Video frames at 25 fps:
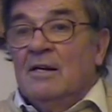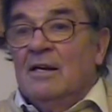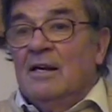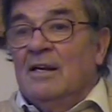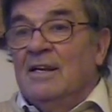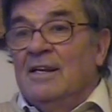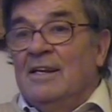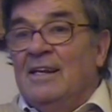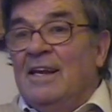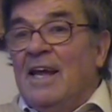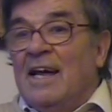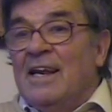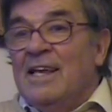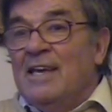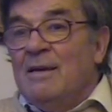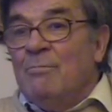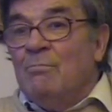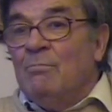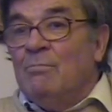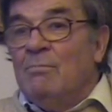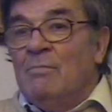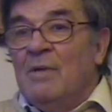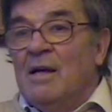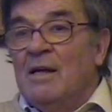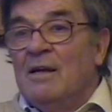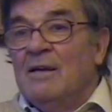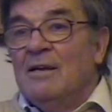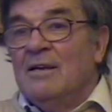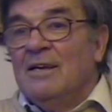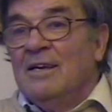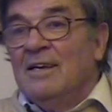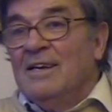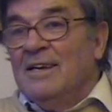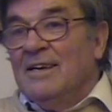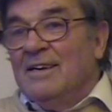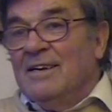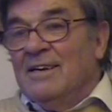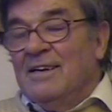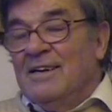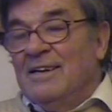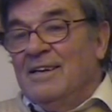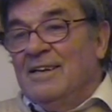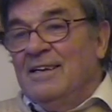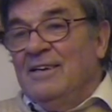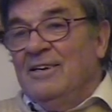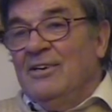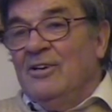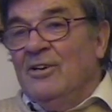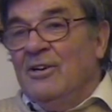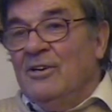let him.
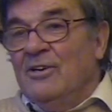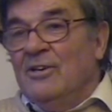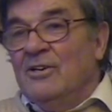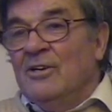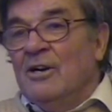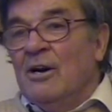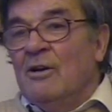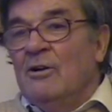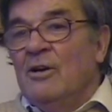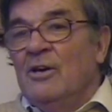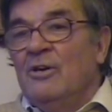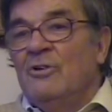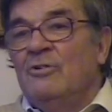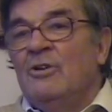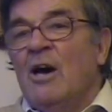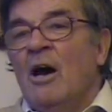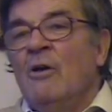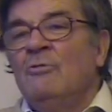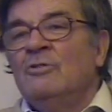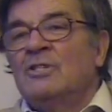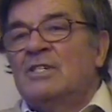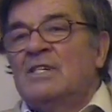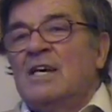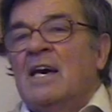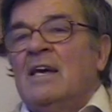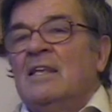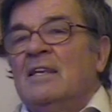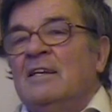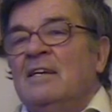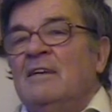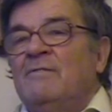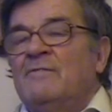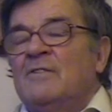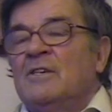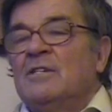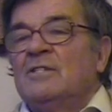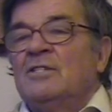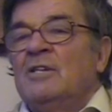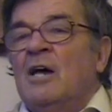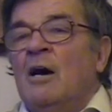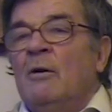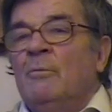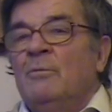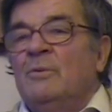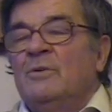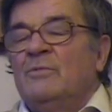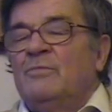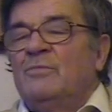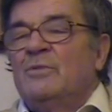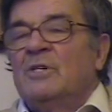You don't say that if there's no
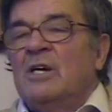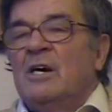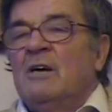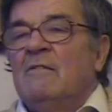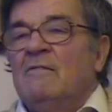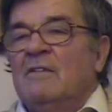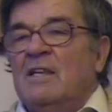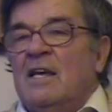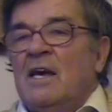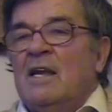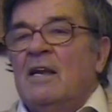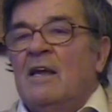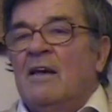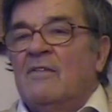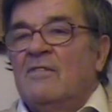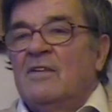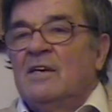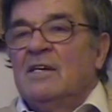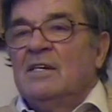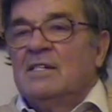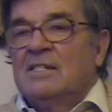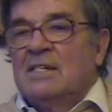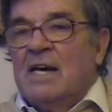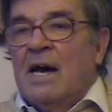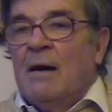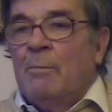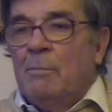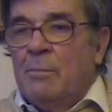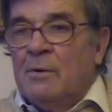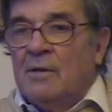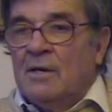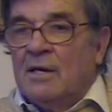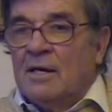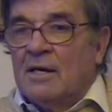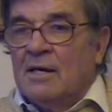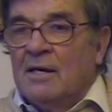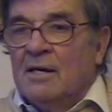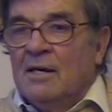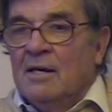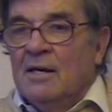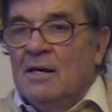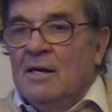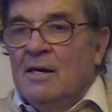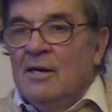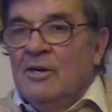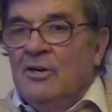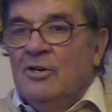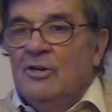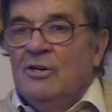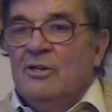observer there, nothing is
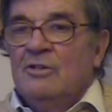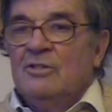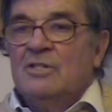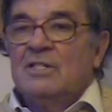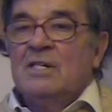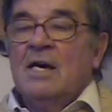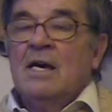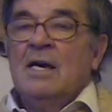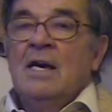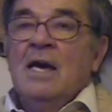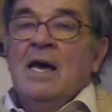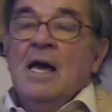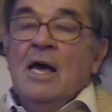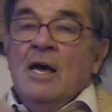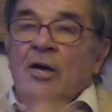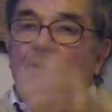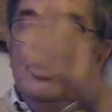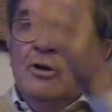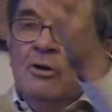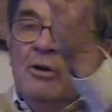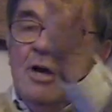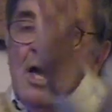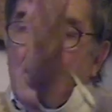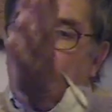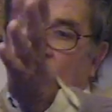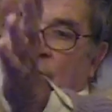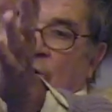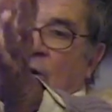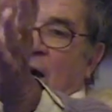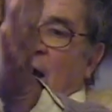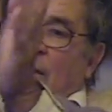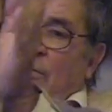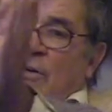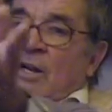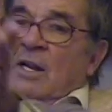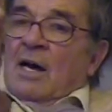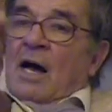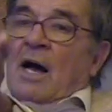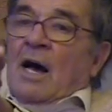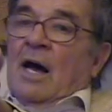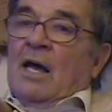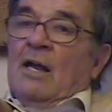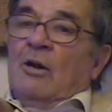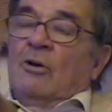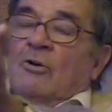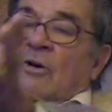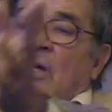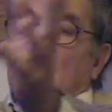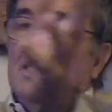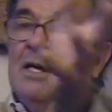happening. You say you have an eye
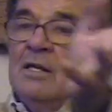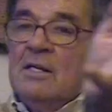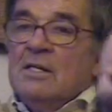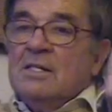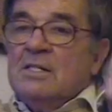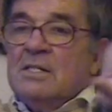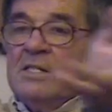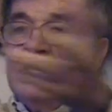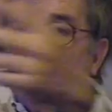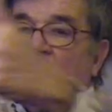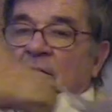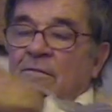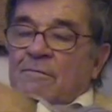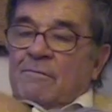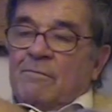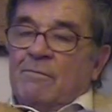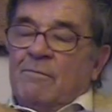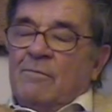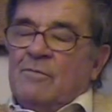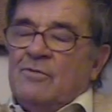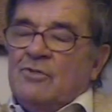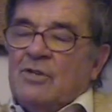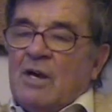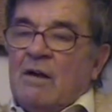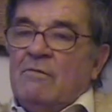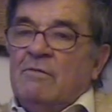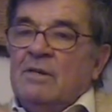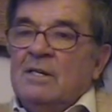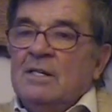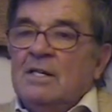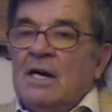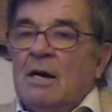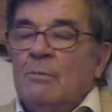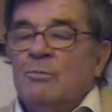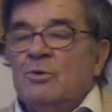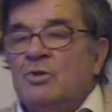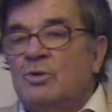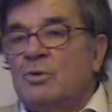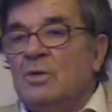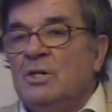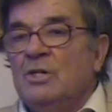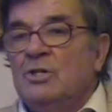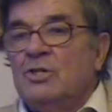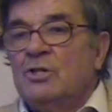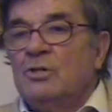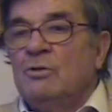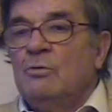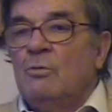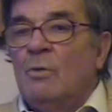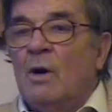looking at this stuff travelling down between
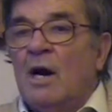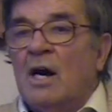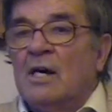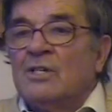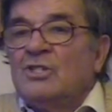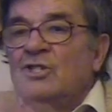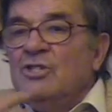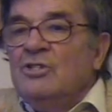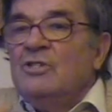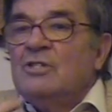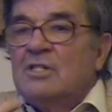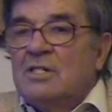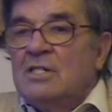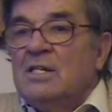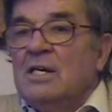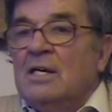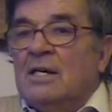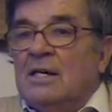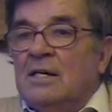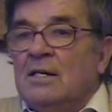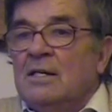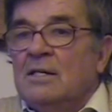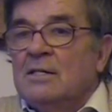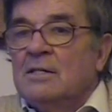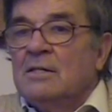two wires, and you see it,